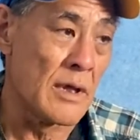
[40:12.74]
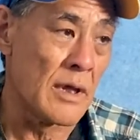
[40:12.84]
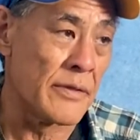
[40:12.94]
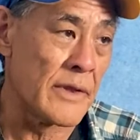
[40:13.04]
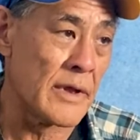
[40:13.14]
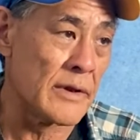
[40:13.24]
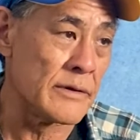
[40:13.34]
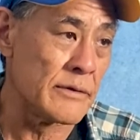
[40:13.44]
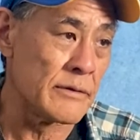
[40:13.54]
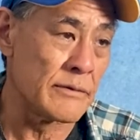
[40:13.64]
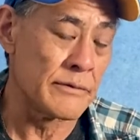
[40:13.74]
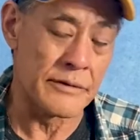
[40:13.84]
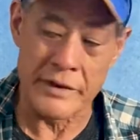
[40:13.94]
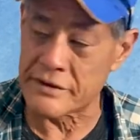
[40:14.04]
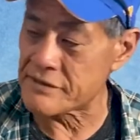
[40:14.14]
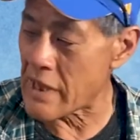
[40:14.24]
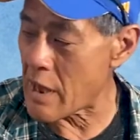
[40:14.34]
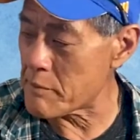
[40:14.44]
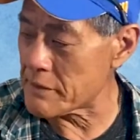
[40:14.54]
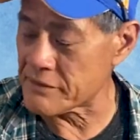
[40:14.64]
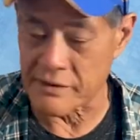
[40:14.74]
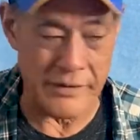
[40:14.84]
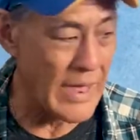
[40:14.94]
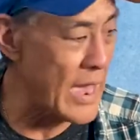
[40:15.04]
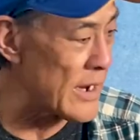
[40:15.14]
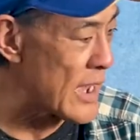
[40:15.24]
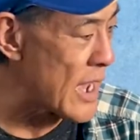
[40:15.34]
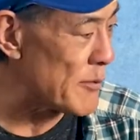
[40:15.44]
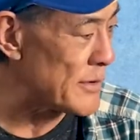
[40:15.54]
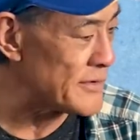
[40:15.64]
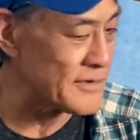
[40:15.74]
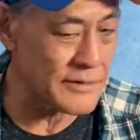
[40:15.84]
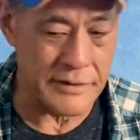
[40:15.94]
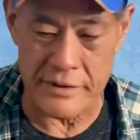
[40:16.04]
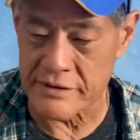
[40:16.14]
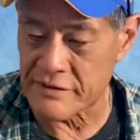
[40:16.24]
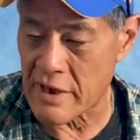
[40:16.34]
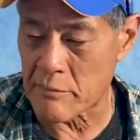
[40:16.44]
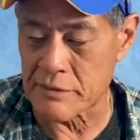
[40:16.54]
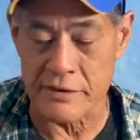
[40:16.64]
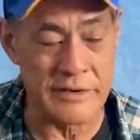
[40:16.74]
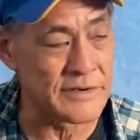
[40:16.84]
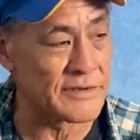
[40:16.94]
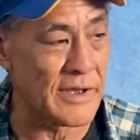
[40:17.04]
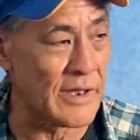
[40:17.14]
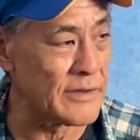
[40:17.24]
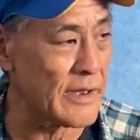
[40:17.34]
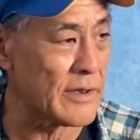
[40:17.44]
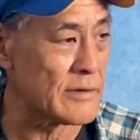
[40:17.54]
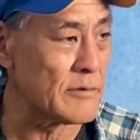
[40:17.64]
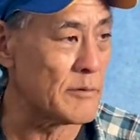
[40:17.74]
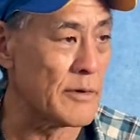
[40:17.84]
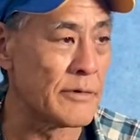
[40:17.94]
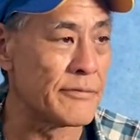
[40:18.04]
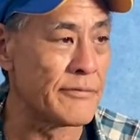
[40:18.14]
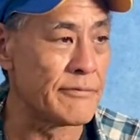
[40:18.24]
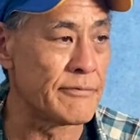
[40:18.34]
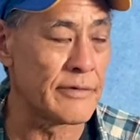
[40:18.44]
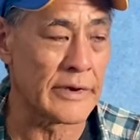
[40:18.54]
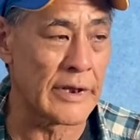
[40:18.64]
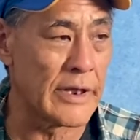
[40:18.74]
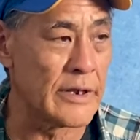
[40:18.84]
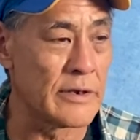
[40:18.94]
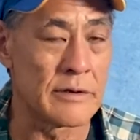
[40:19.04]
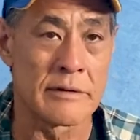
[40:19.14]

and then this happens, and that happens, and this happens. I just can't take it no more. Forget it.